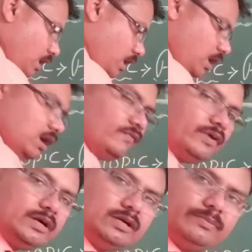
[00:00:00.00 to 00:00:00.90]

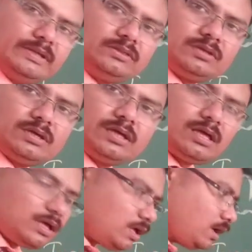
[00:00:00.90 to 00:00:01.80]
covered with
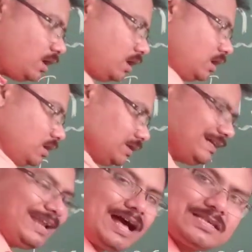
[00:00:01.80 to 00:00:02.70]

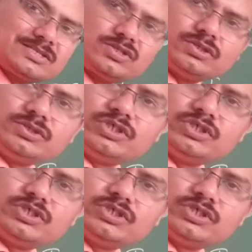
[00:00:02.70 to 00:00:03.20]
a glass